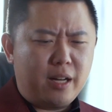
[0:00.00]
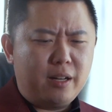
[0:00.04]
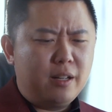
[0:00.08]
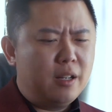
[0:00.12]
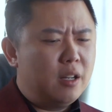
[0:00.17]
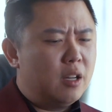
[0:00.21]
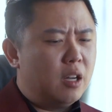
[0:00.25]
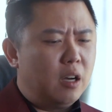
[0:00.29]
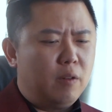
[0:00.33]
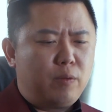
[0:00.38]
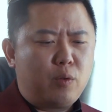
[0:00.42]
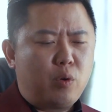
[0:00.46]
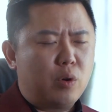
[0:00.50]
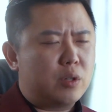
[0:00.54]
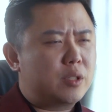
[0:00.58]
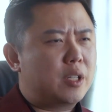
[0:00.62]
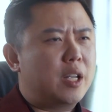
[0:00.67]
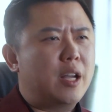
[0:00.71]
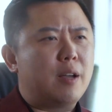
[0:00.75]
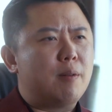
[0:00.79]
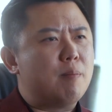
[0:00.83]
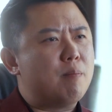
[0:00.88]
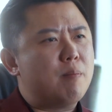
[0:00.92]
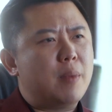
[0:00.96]
And of course,
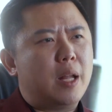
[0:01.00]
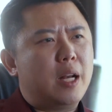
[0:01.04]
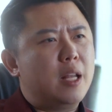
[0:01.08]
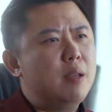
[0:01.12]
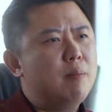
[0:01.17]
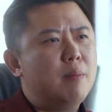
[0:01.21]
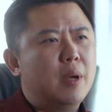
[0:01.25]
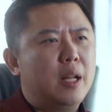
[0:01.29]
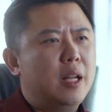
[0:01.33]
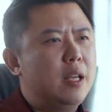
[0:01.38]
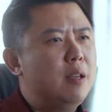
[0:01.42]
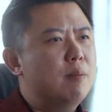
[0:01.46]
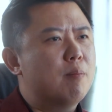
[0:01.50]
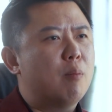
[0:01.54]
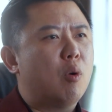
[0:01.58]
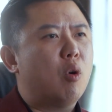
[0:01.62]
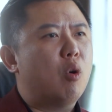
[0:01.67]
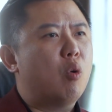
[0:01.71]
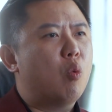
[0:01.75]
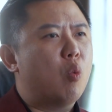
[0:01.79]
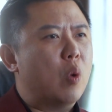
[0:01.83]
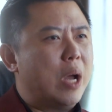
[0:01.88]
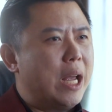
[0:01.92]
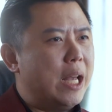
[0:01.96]
there are many, many
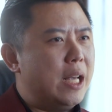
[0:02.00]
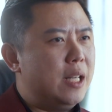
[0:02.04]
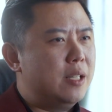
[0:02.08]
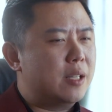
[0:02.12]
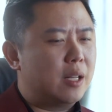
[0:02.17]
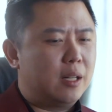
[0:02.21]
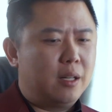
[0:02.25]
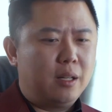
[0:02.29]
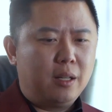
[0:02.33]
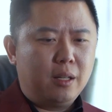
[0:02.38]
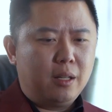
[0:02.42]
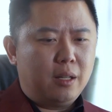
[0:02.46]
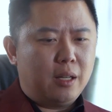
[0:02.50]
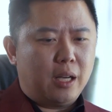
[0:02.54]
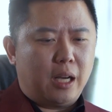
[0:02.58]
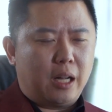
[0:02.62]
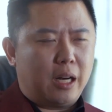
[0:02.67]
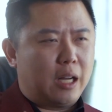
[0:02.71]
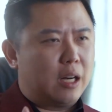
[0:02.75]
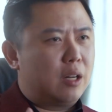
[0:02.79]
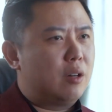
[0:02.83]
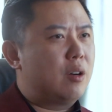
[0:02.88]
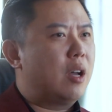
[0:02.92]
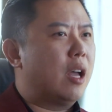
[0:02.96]
more ways, and
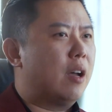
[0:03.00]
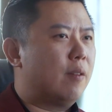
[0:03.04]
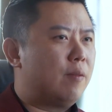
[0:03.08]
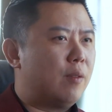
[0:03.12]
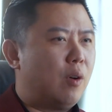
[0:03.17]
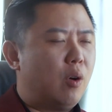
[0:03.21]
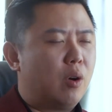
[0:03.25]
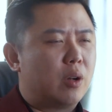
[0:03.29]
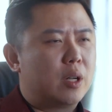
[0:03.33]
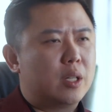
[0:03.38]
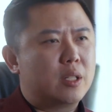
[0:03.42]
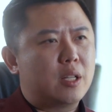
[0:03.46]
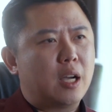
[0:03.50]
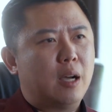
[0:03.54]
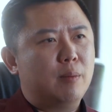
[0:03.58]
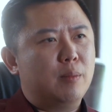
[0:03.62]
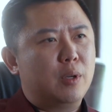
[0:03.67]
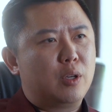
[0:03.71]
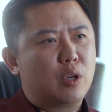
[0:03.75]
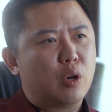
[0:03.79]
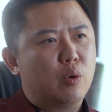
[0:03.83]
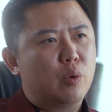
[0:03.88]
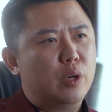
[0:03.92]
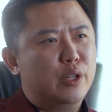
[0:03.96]
I don't have all the time
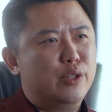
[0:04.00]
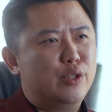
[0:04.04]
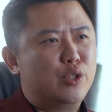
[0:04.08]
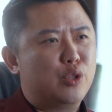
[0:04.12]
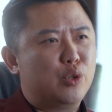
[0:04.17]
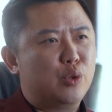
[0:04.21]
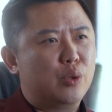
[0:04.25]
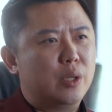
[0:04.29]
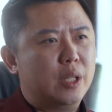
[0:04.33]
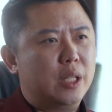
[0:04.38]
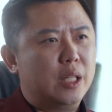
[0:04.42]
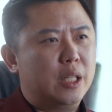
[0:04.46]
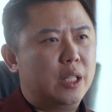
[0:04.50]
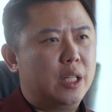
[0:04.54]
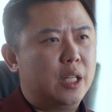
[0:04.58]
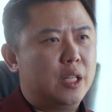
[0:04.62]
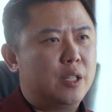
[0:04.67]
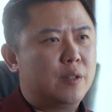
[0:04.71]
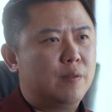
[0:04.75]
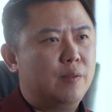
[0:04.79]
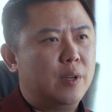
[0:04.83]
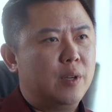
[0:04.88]
to go into in this